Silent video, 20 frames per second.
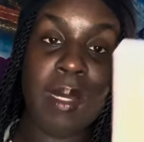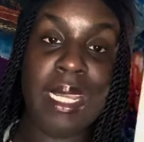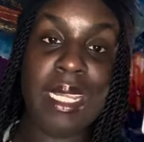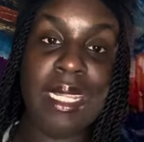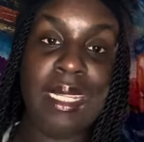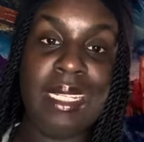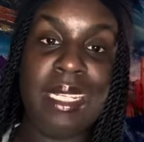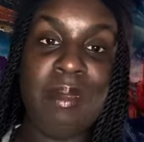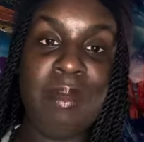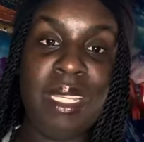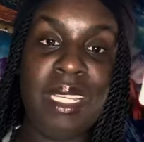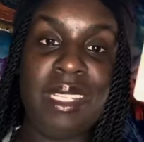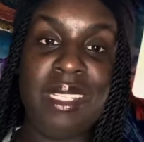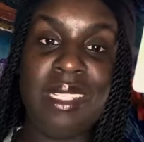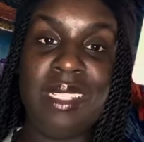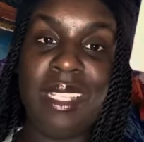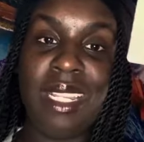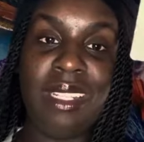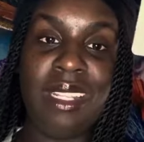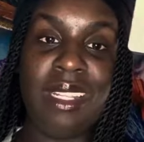Any means,
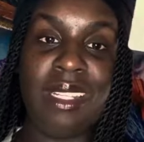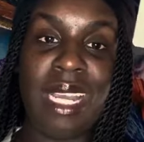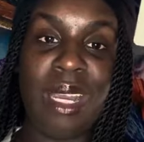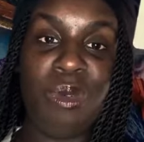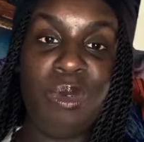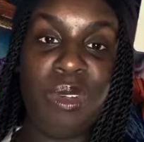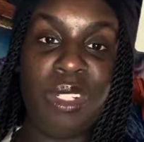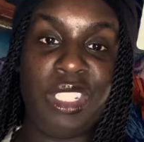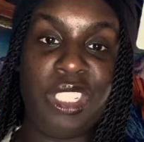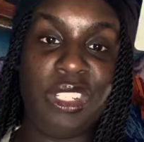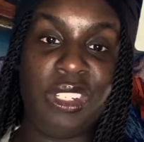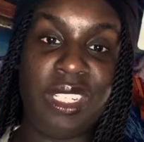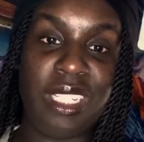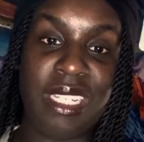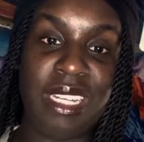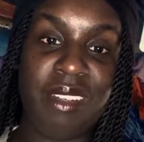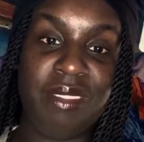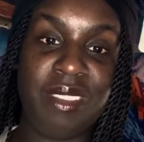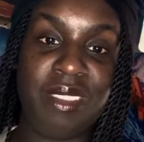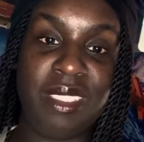they did not want y'all
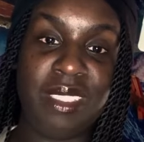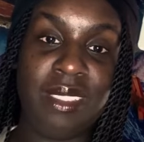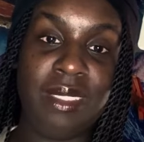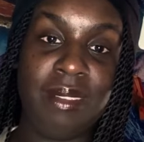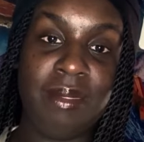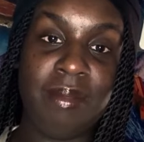together.